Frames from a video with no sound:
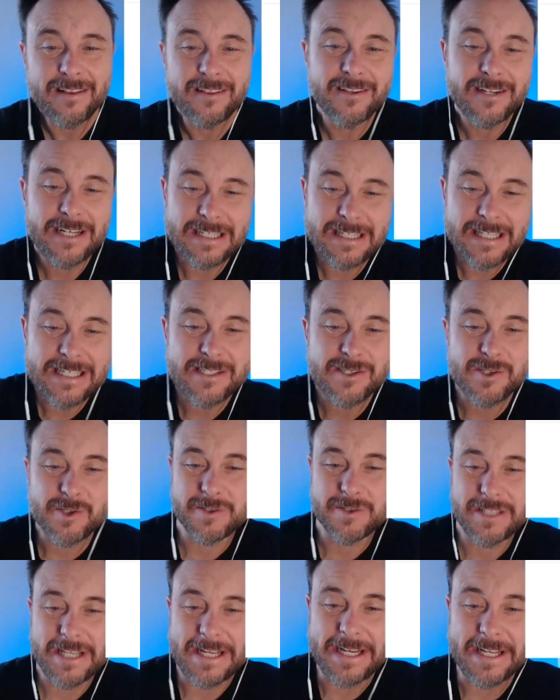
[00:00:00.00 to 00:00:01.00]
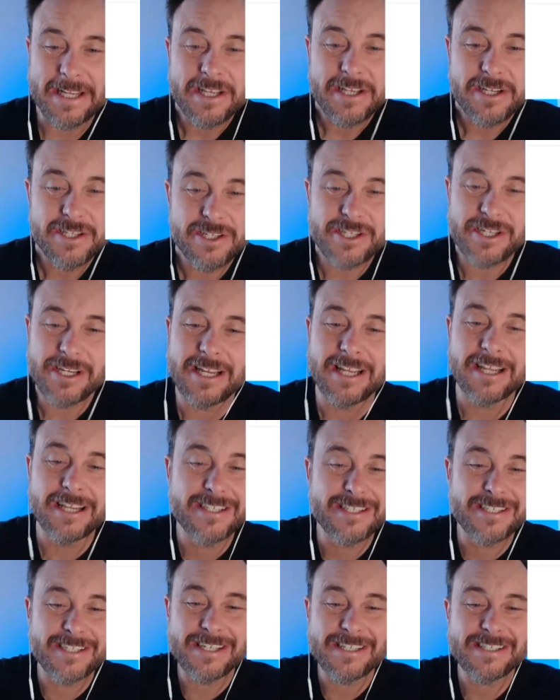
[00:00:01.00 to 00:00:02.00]
Look at this old lady.
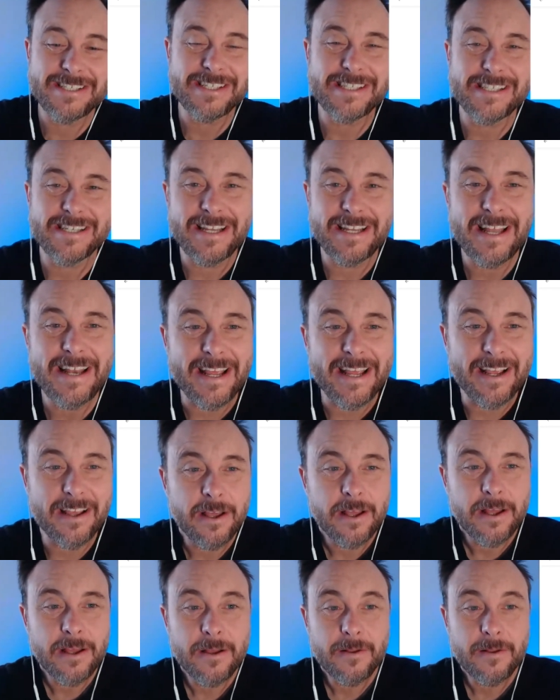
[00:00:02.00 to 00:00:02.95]
She's just knitting.